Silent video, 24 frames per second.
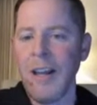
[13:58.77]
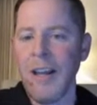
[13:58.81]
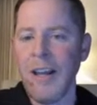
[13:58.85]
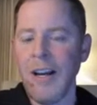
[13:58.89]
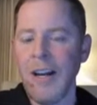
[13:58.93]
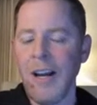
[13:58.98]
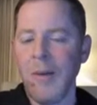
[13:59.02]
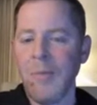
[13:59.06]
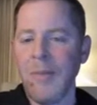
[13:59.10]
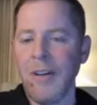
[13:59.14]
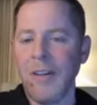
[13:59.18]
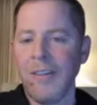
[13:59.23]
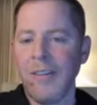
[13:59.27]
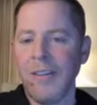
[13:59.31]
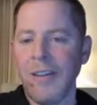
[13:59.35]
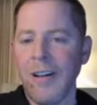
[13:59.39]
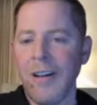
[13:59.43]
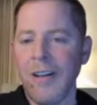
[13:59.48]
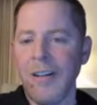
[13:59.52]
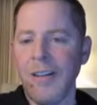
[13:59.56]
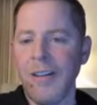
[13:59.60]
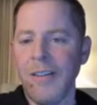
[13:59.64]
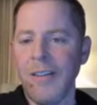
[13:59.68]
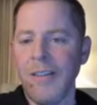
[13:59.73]
and I'm
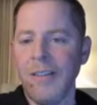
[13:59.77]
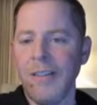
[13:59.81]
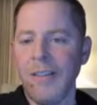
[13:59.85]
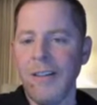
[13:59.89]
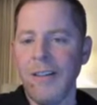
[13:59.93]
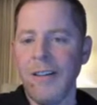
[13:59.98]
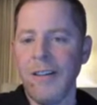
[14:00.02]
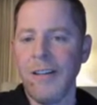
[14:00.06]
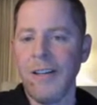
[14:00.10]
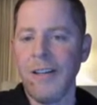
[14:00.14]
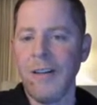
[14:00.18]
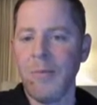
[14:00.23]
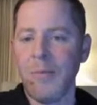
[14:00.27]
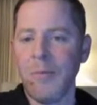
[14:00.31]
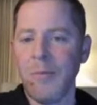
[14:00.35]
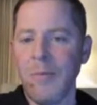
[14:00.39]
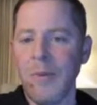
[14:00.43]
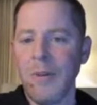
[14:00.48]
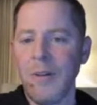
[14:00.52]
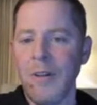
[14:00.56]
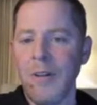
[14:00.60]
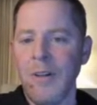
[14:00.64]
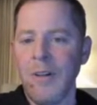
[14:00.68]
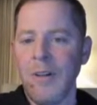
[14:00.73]
excited to see
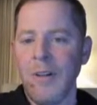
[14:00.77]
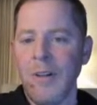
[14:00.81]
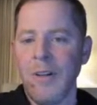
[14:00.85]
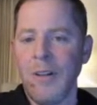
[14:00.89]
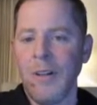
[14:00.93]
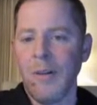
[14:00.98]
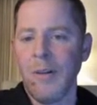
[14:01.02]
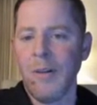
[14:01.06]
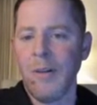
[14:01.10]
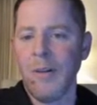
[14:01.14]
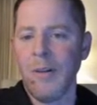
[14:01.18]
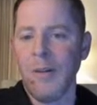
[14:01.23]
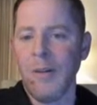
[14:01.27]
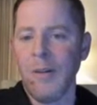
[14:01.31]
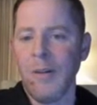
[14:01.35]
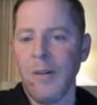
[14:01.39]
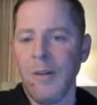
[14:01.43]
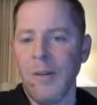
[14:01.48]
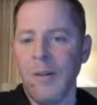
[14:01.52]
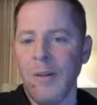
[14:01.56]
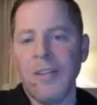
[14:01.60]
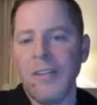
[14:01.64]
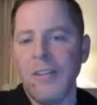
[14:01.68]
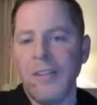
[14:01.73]
him do it.
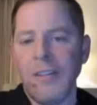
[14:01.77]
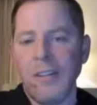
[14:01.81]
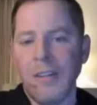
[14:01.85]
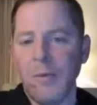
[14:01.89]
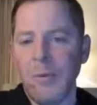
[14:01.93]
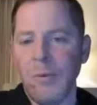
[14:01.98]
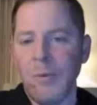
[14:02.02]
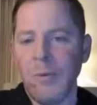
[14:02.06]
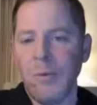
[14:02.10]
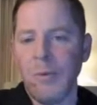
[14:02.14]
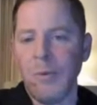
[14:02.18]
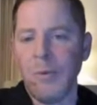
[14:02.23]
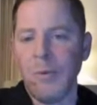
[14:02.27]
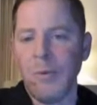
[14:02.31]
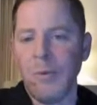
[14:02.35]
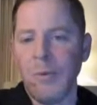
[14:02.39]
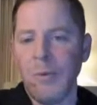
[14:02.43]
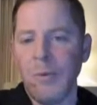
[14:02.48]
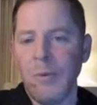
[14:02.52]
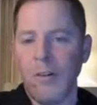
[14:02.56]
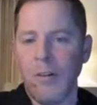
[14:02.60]
Obviously, we all wanted